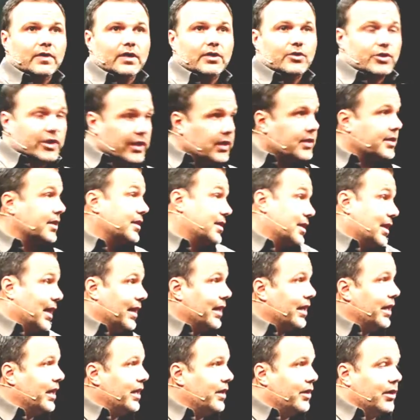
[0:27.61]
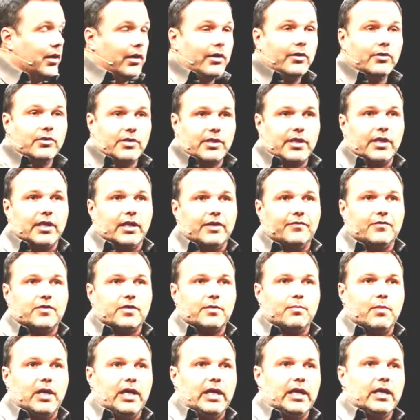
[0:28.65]
Jesus, I need you to give to
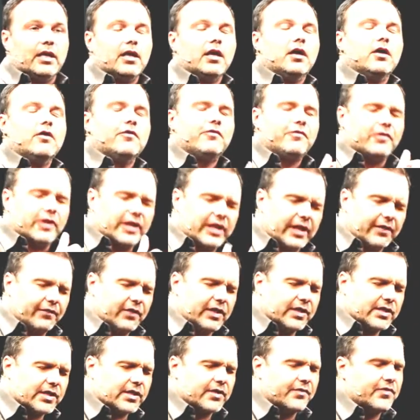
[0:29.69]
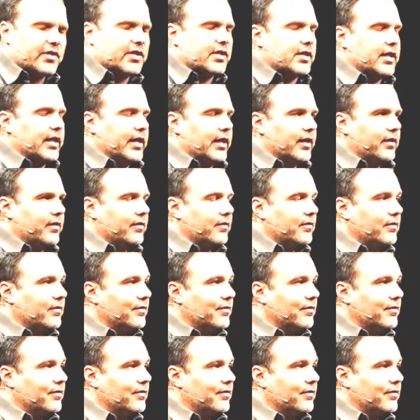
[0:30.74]
me forgiveness of sin,